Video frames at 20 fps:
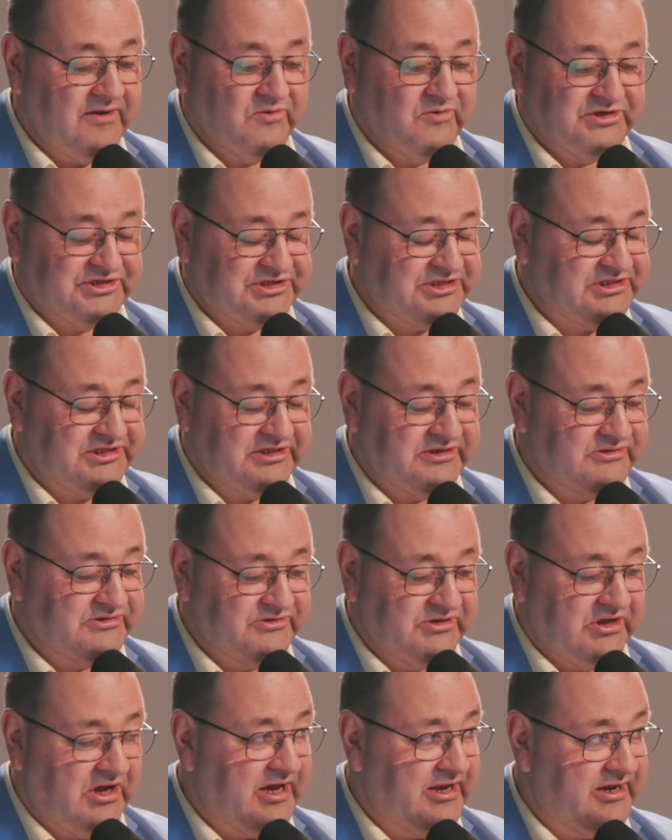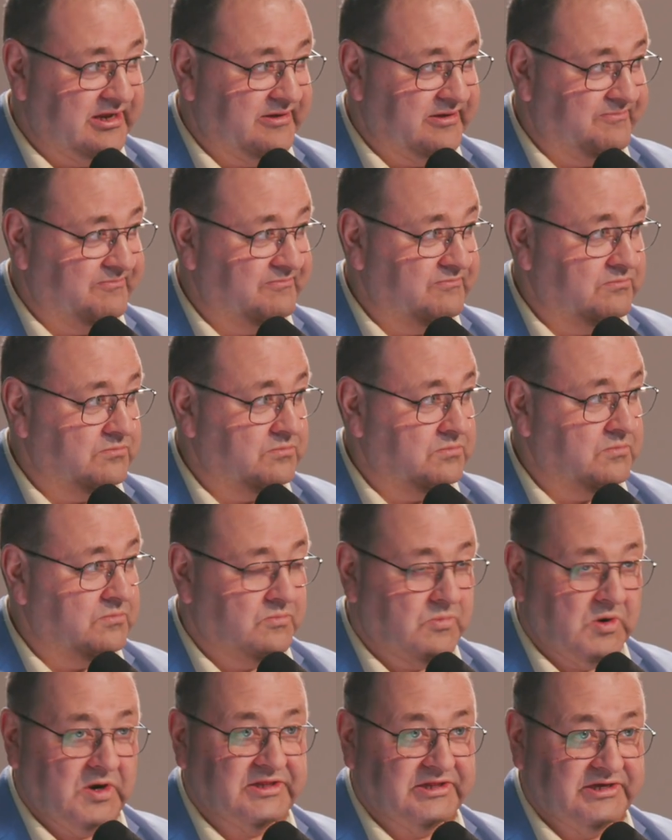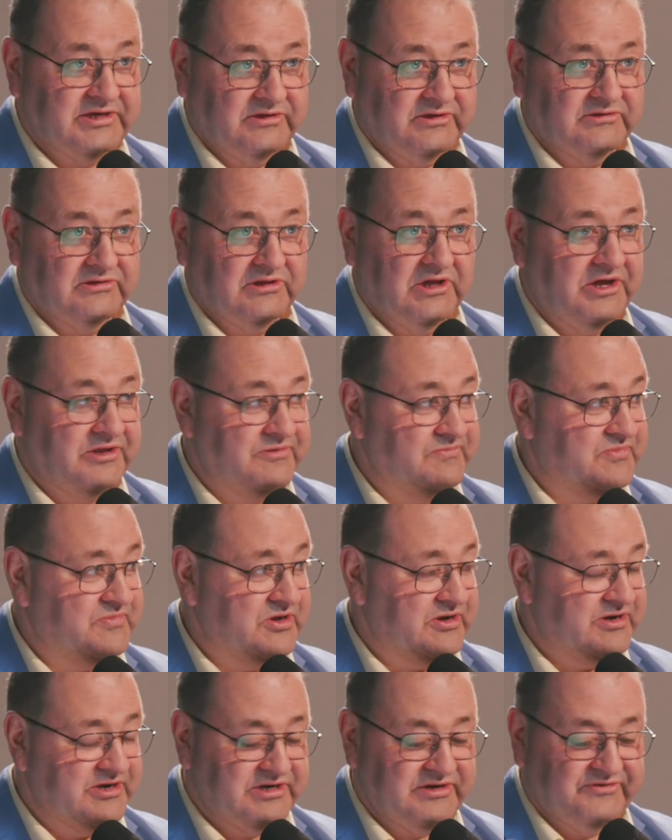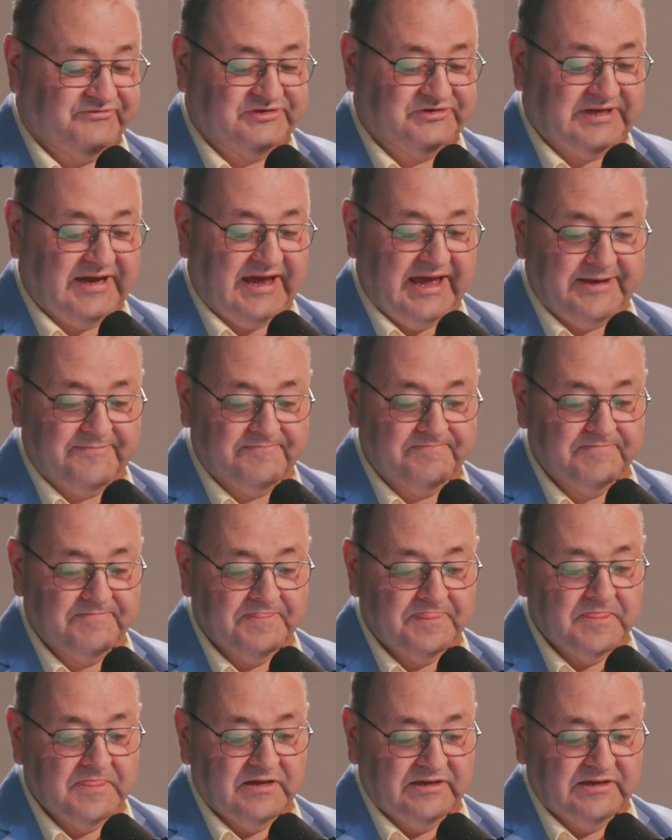was still not a really long period of time